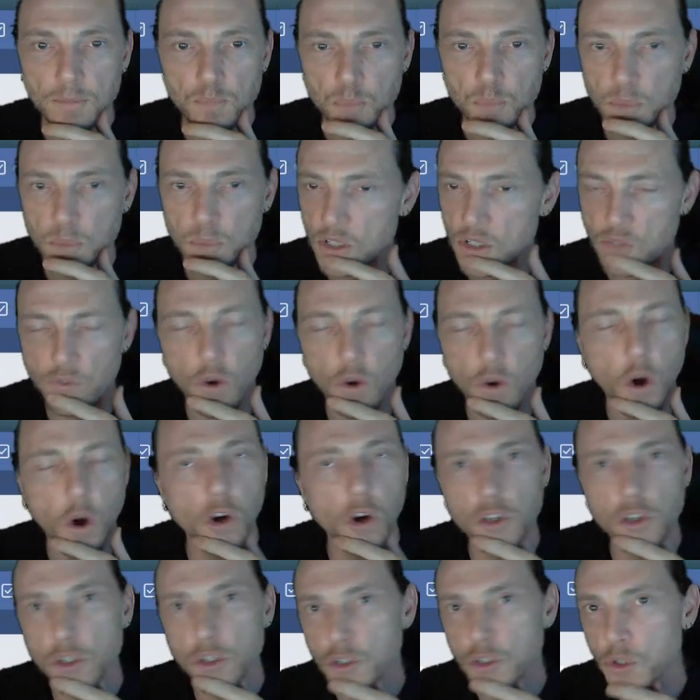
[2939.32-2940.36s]
Because if
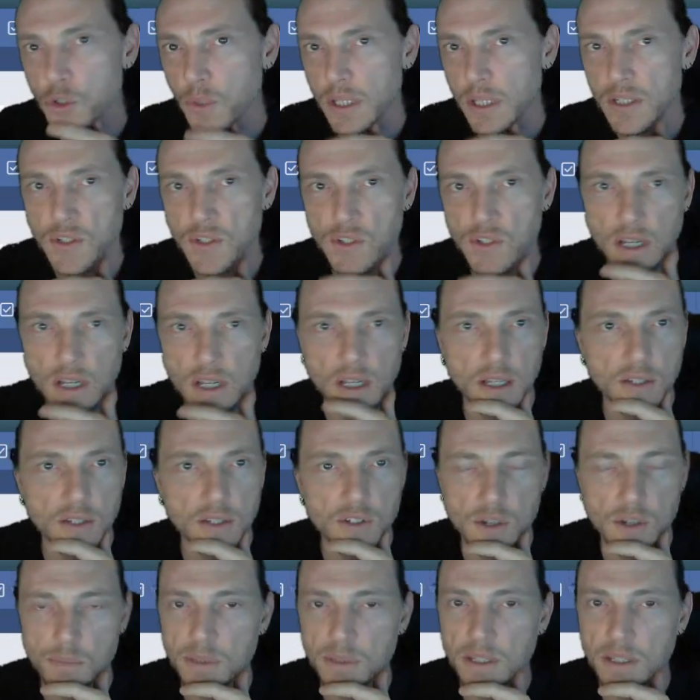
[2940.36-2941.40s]
all you're doing is sending
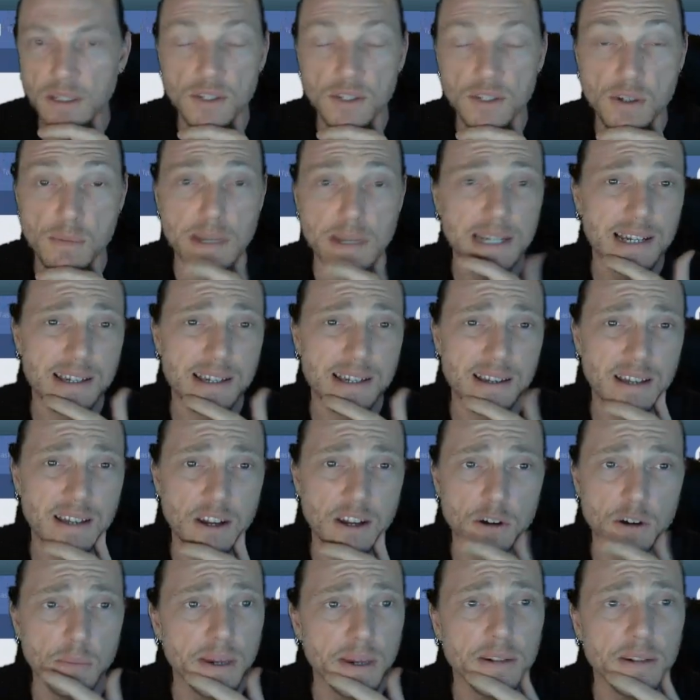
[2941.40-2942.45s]
something that somebody doesn't
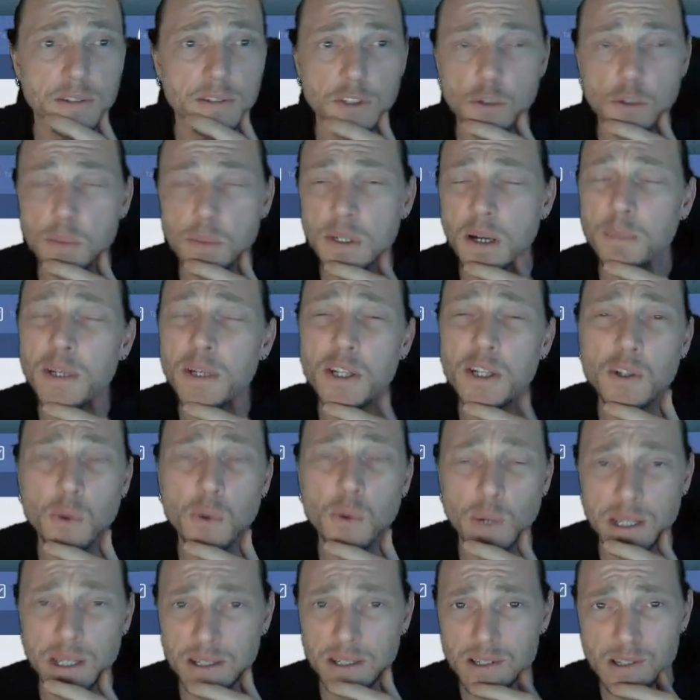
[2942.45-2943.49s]
care about, you become an
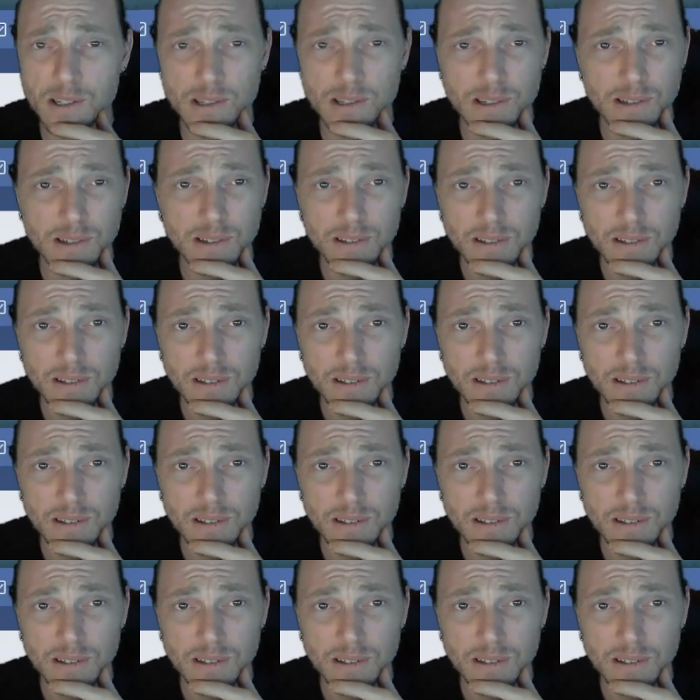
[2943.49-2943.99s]
annoyance.